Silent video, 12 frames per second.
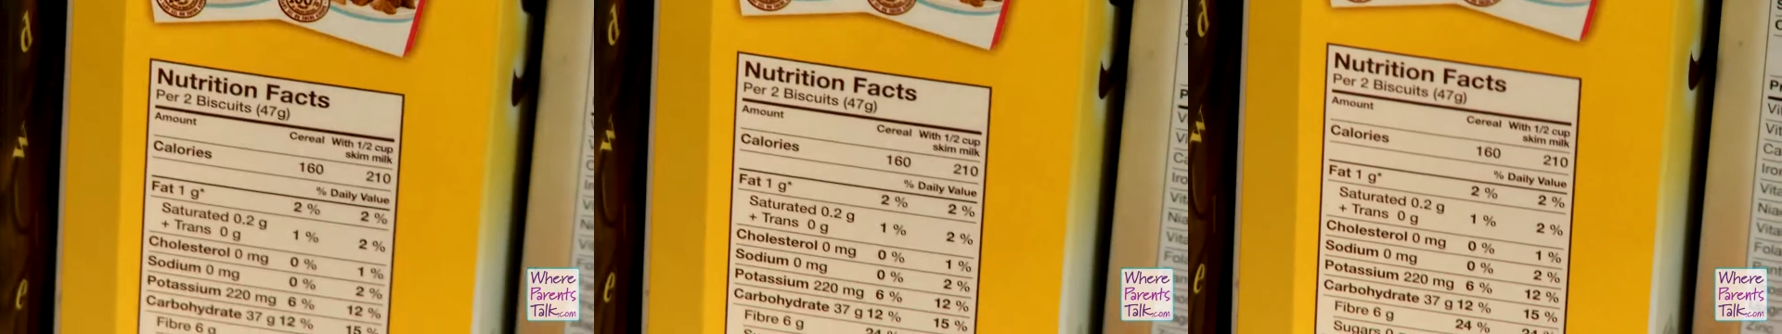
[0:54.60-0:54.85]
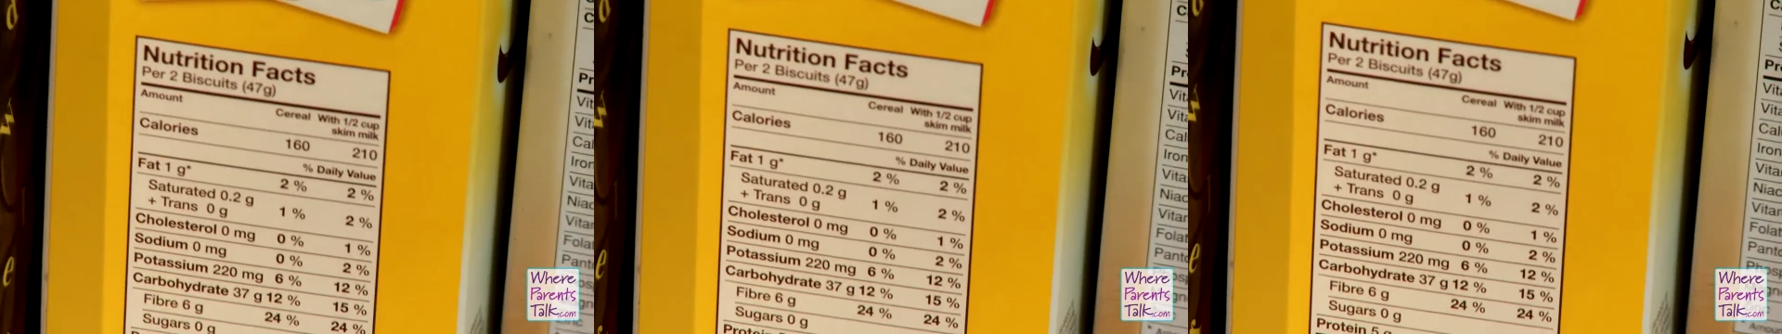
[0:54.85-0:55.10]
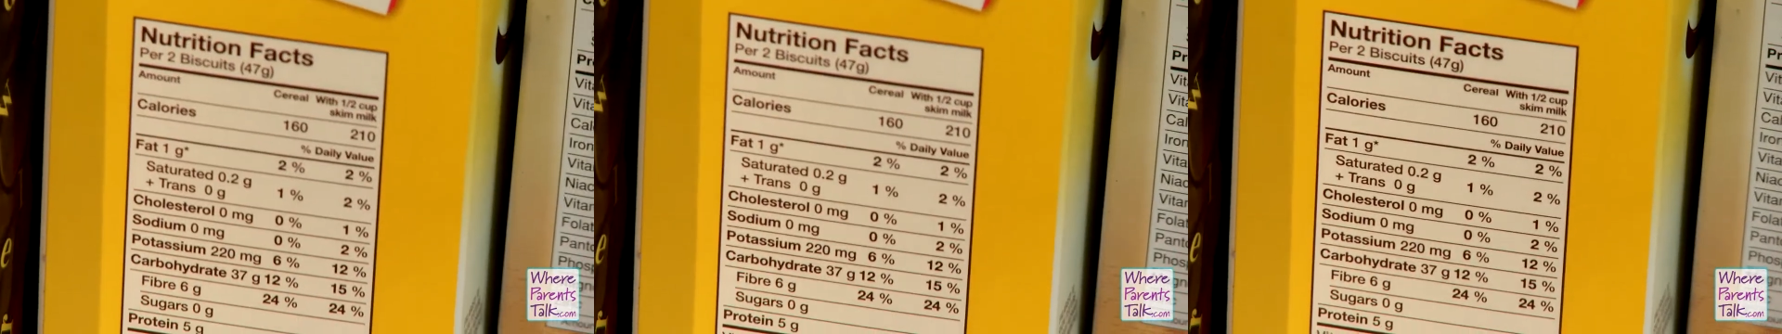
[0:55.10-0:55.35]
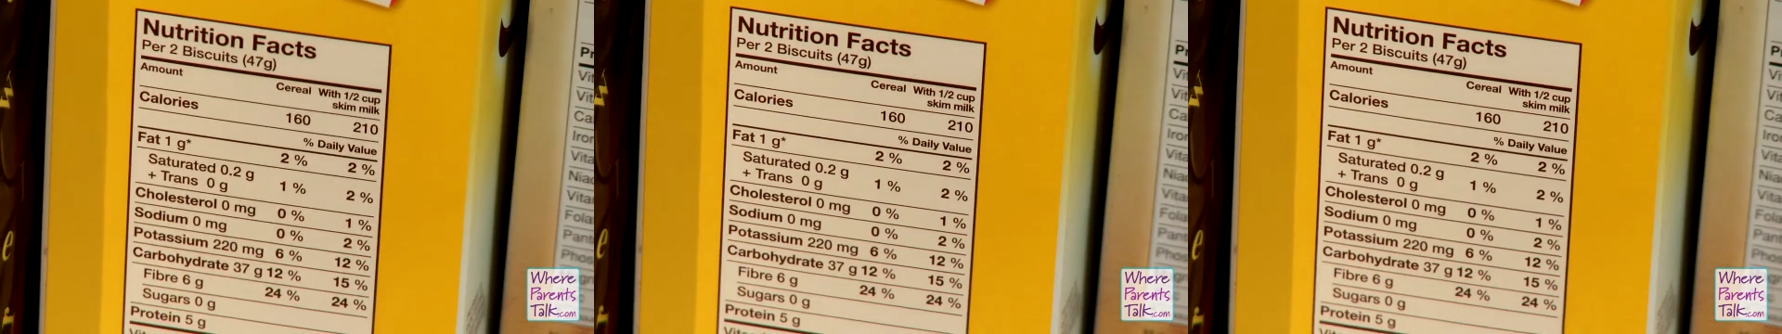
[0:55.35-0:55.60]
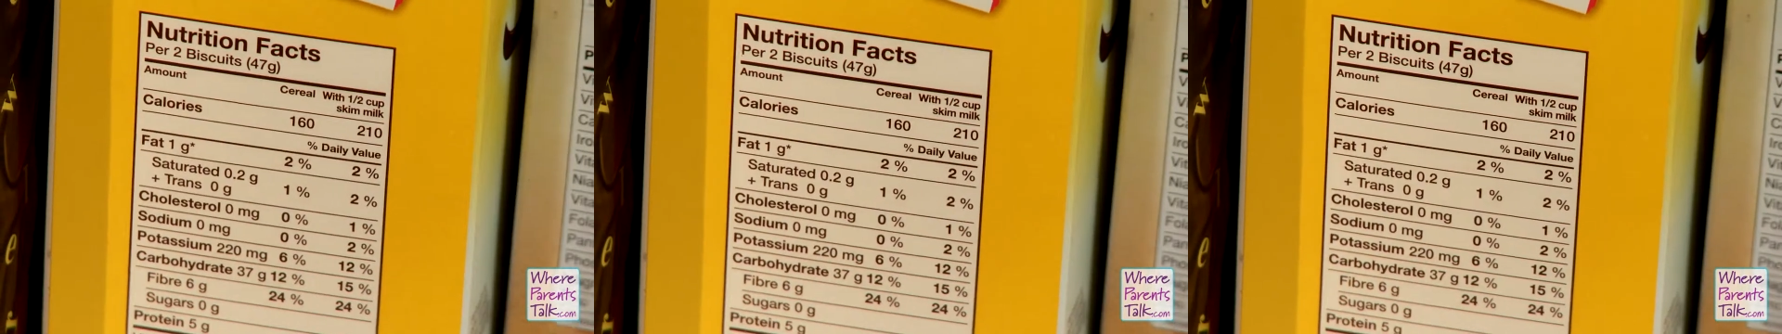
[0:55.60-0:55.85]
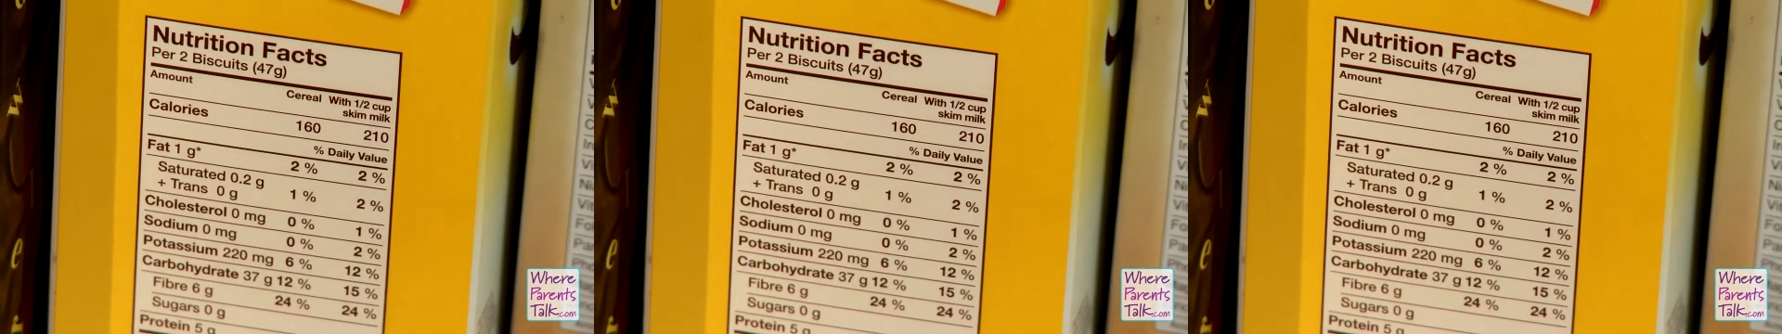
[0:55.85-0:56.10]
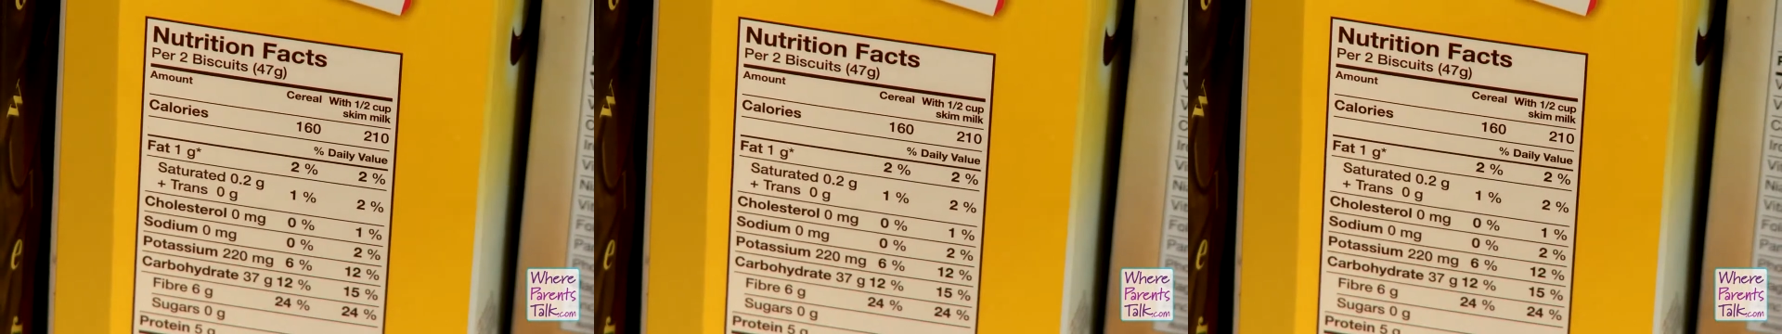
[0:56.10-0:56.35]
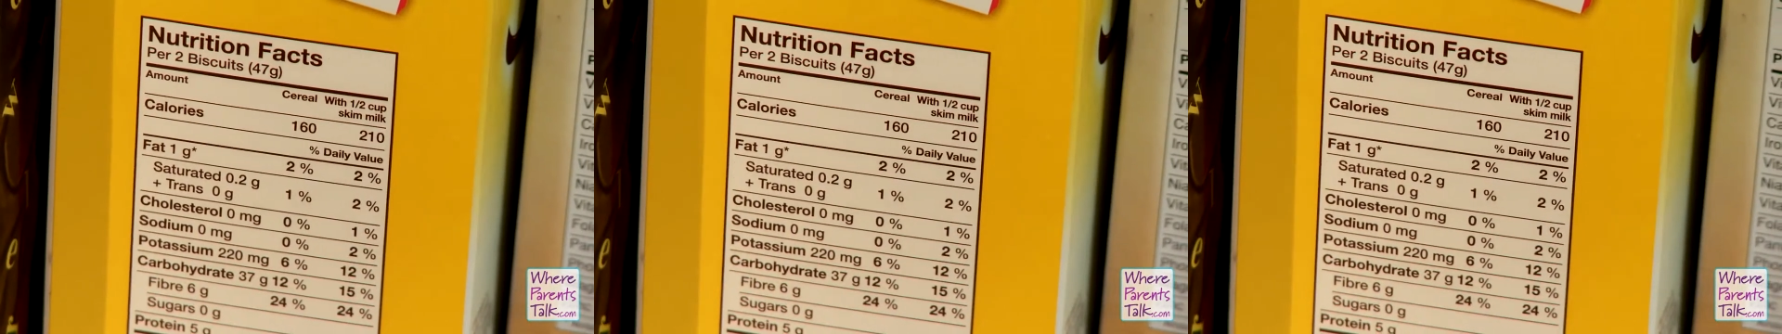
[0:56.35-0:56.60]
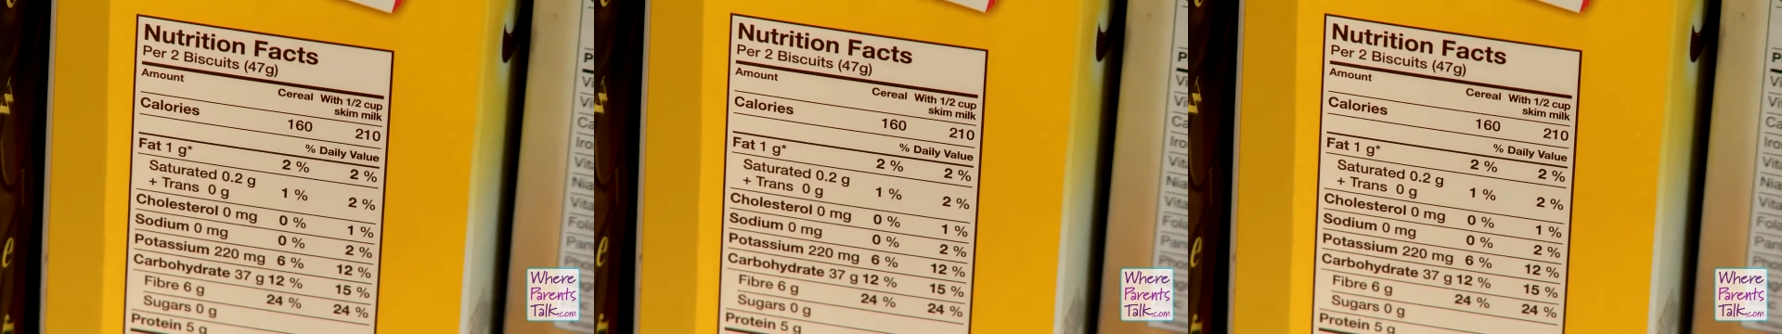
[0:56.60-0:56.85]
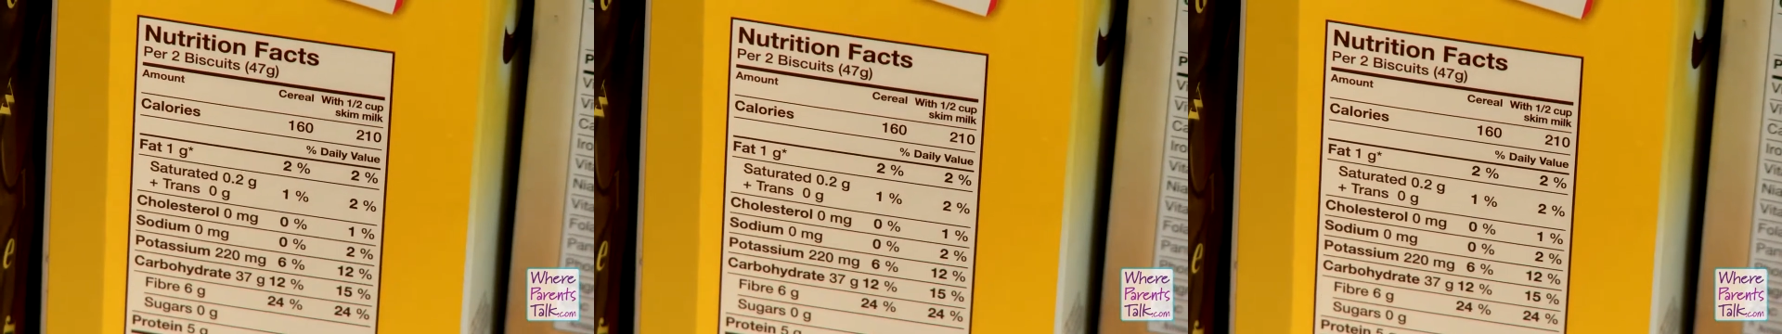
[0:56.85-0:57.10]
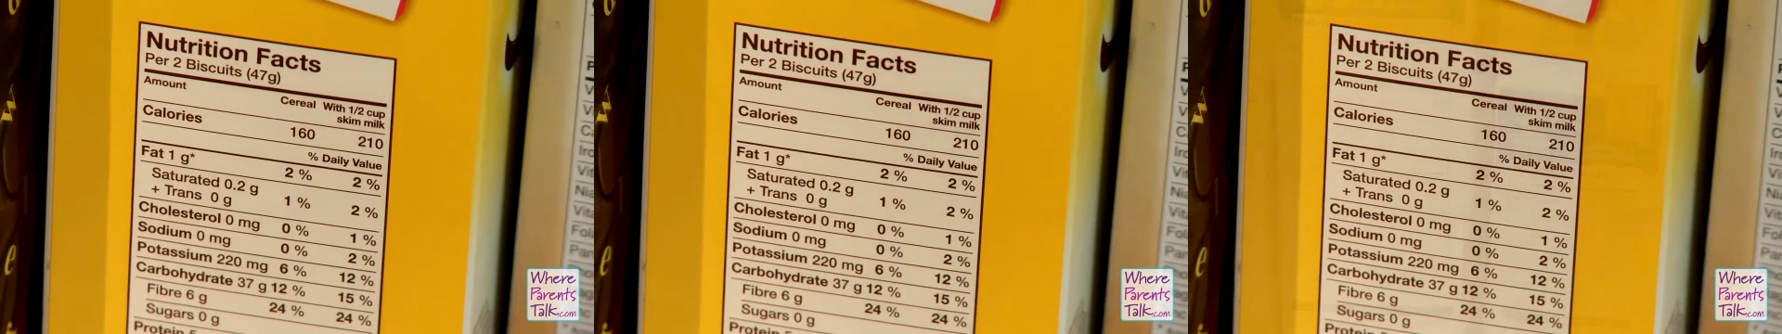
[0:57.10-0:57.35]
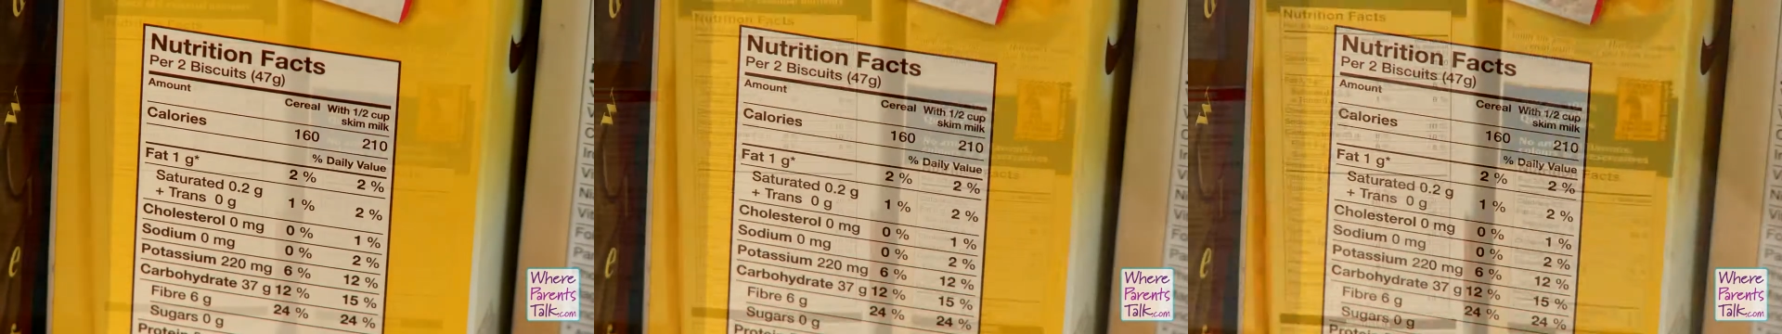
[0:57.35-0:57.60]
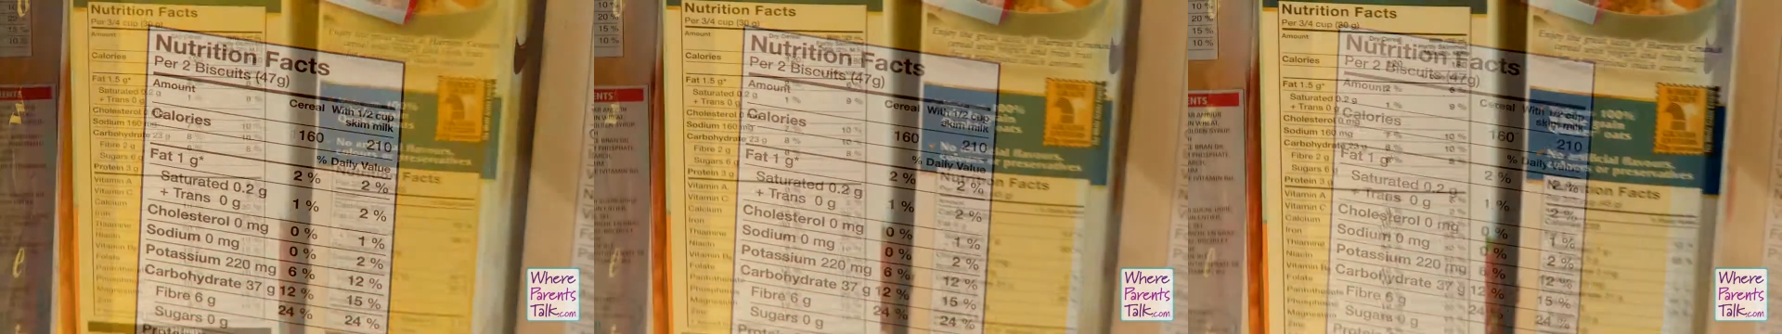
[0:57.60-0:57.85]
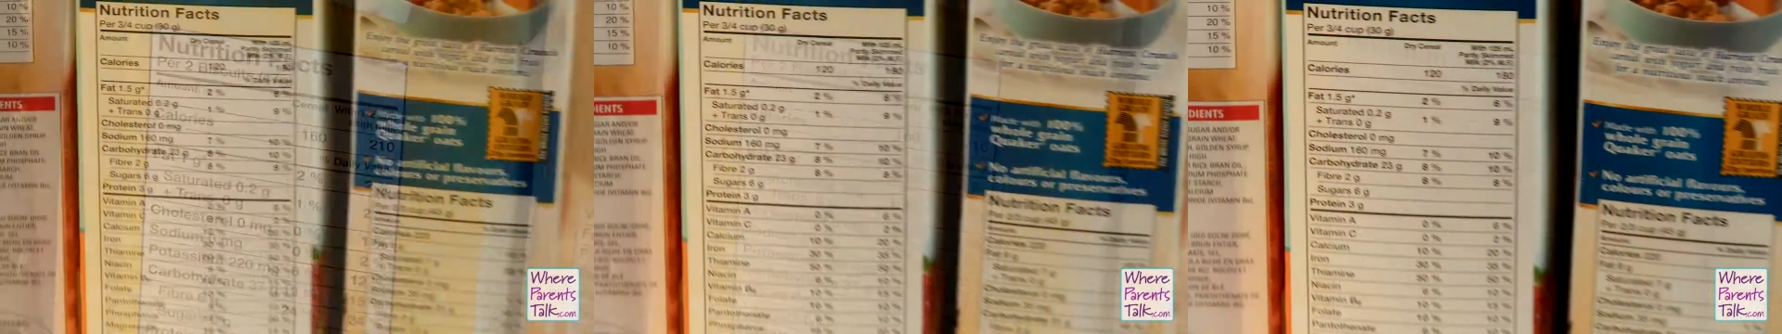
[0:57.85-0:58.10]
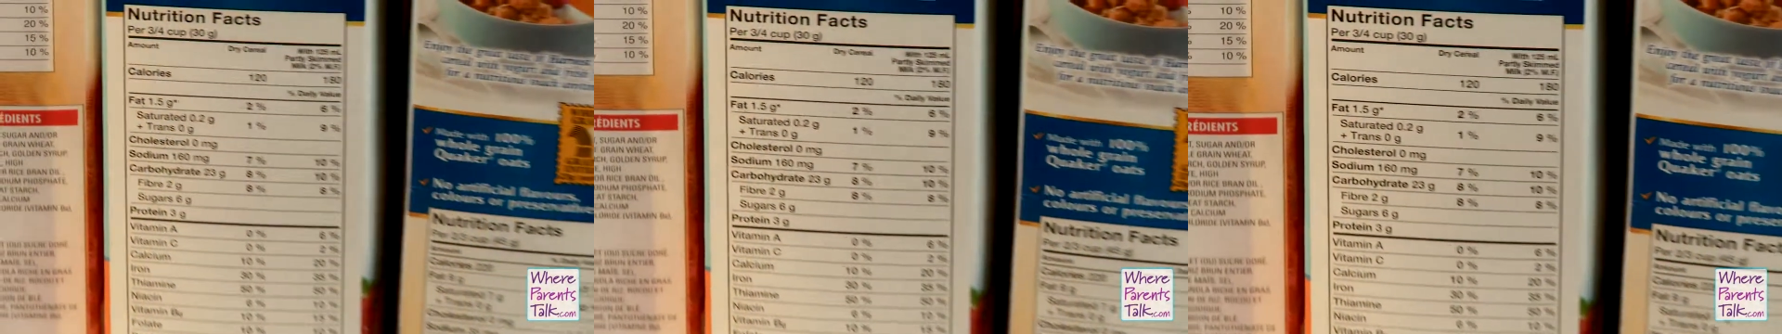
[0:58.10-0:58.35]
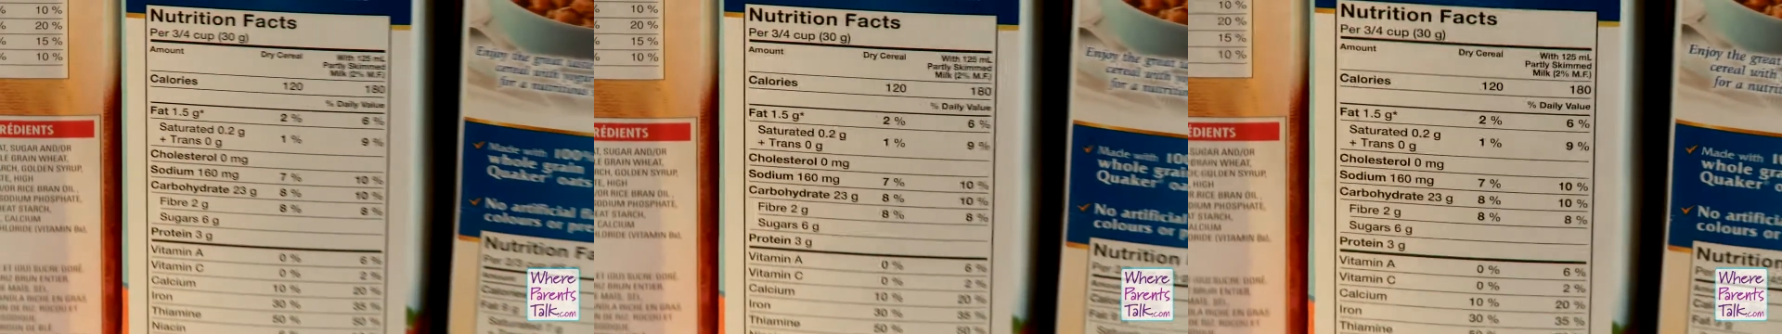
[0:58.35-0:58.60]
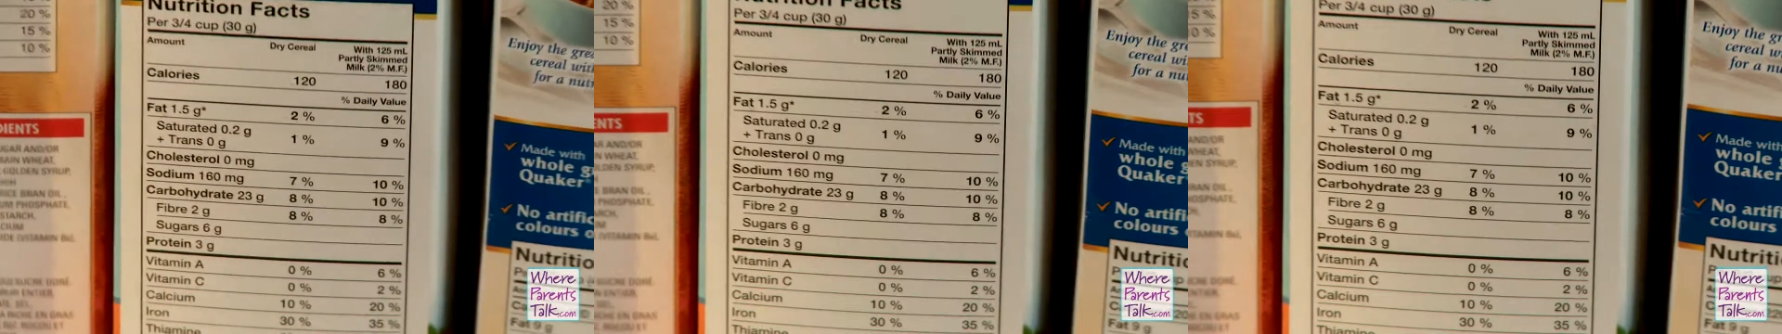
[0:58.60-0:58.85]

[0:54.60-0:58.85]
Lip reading: No face is visible, so there are no lips to read.